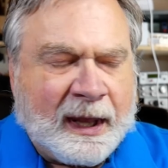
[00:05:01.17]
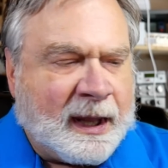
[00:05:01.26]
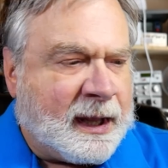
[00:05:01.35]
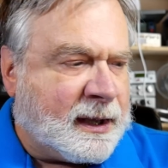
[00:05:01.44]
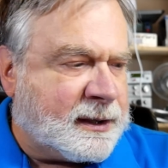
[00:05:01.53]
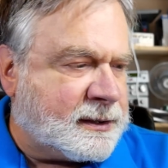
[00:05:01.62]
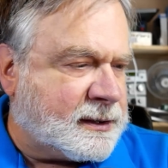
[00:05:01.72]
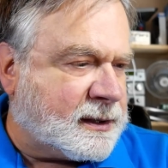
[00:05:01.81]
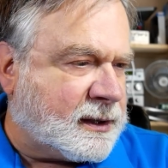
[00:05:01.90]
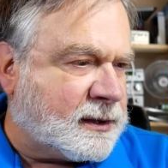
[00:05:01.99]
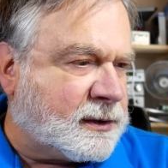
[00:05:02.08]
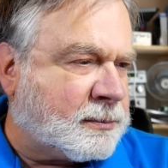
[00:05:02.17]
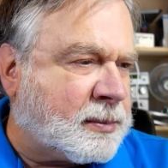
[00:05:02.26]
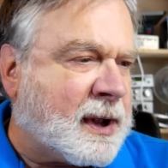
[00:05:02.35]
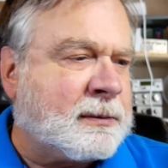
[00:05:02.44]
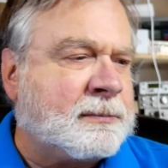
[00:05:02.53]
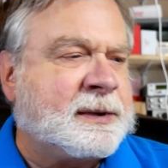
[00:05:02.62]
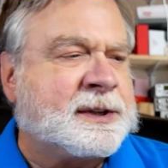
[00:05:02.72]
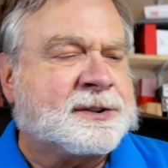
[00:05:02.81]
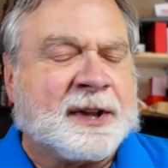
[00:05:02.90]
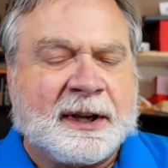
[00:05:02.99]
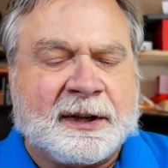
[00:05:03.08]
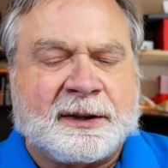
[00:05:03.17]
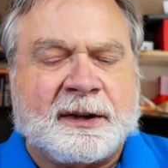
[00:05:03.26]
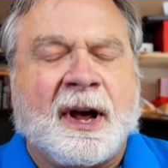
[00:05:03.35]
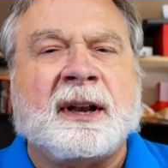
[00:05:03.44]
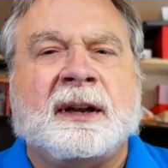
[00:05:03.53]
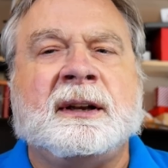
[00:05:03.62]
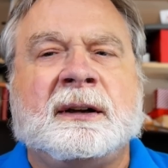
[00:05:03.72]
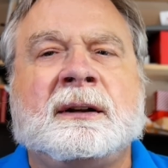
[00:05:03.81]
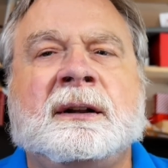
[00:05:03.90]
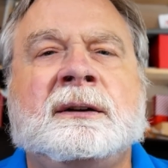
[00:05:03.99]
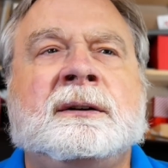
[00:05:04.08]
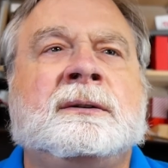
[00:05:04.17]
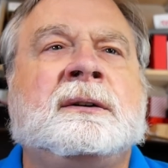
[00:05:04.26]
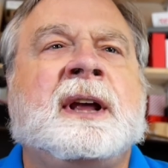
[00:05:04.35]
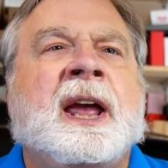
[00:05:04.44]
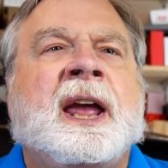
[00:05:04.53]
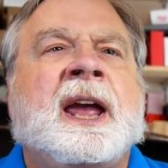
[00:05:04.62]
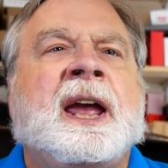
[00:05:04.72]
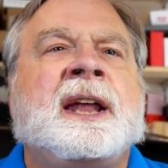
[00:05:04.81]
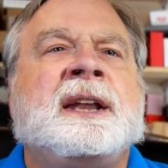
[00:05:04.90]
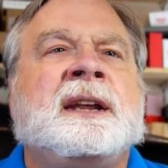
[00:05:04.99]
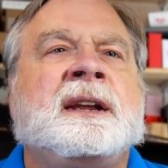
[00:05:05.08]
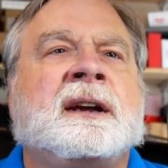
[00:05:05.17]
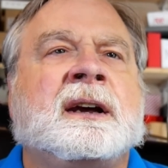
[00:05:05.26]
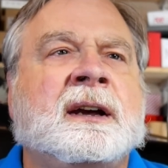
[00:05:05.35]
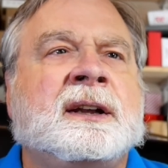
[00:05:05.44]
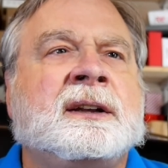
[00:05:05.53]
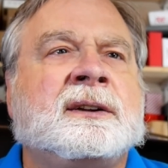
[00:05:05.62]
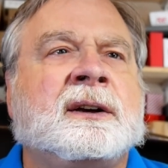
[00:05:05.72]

And the problem is they did not include any kind